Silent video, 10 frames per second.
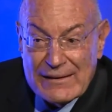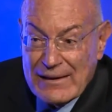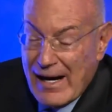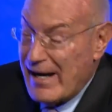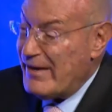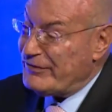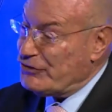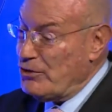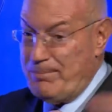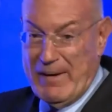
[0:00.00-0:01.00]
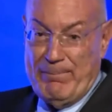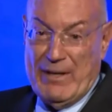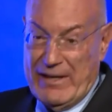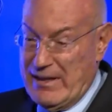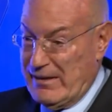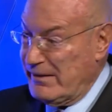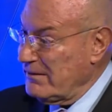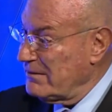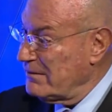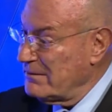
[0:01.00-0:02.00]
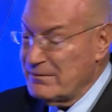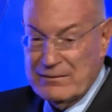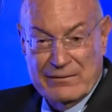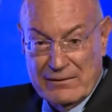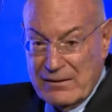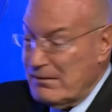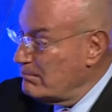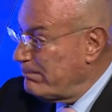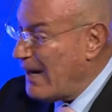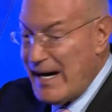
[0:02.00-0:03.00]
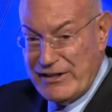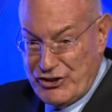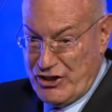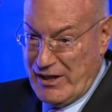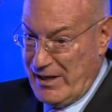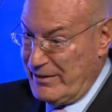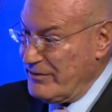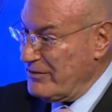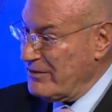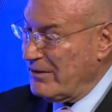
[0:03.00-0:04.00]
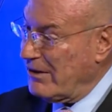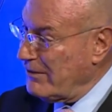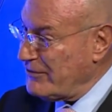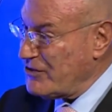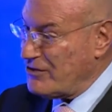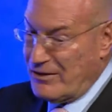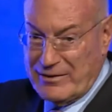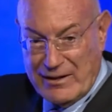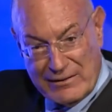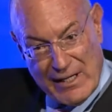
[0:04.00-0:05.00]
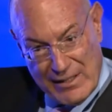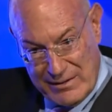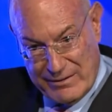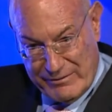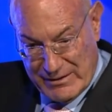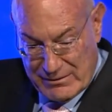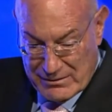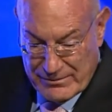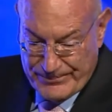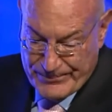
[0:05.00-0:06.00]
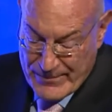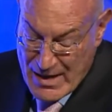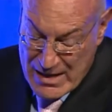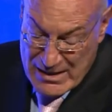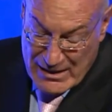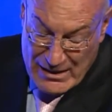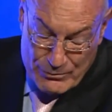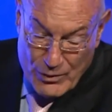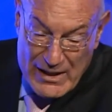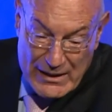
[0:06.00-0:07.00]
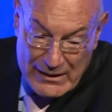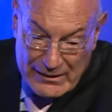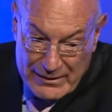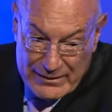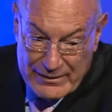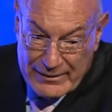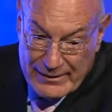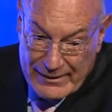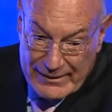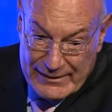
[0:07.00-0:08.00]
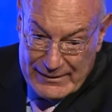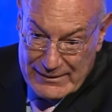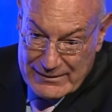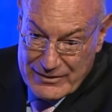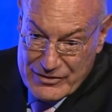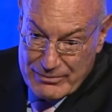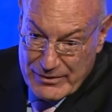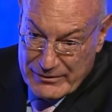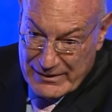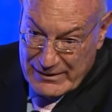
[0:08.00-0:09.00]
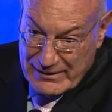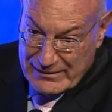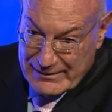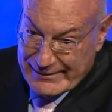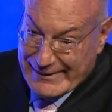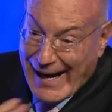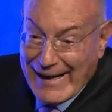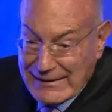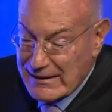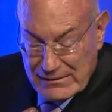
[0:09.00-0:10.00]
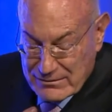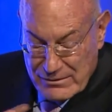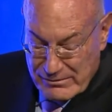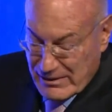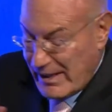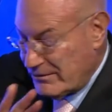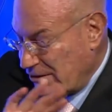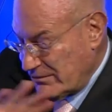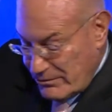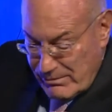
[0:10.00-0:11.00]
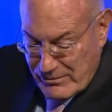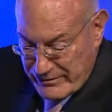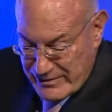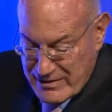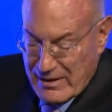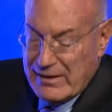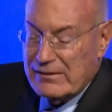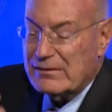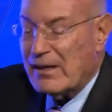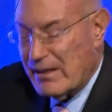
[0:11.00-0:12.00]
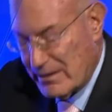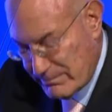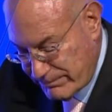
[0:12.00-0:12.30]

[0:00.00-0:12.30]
I have two people here. By chance, Oliver Stone and Danny DeVito. In 1 year, I did this movie. I don't do movies. I help